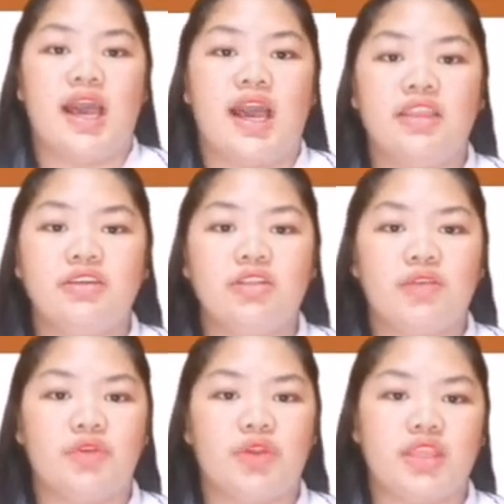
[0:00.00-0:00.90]
and
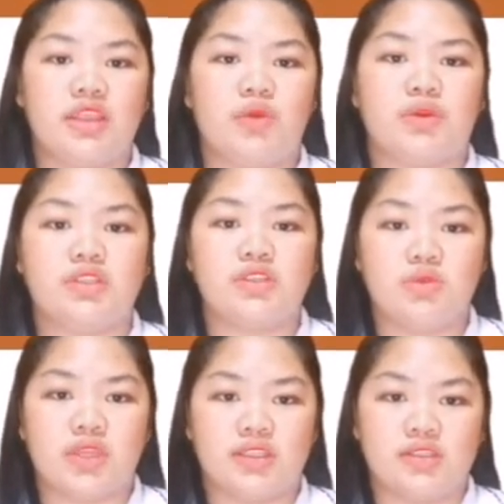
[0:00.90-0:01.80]
collaborating with
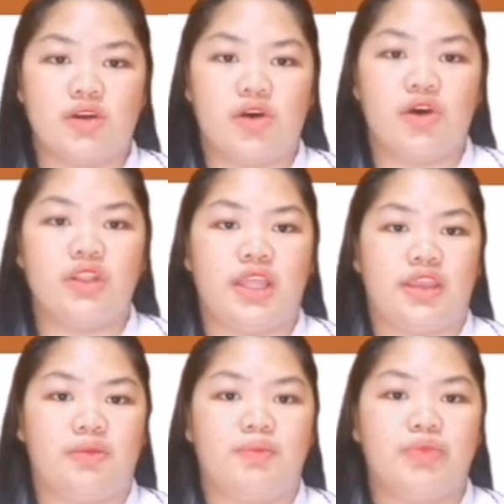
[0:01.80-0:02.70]
students
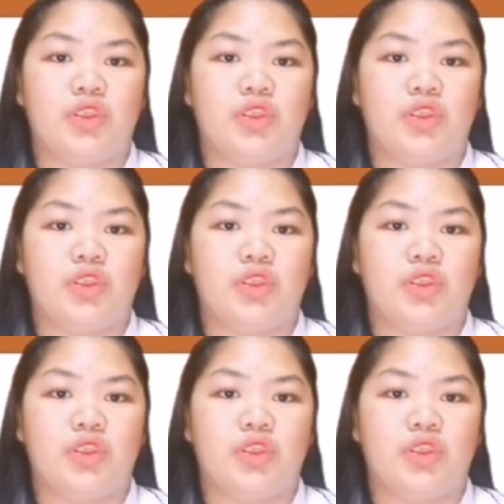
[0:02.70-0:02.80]
online,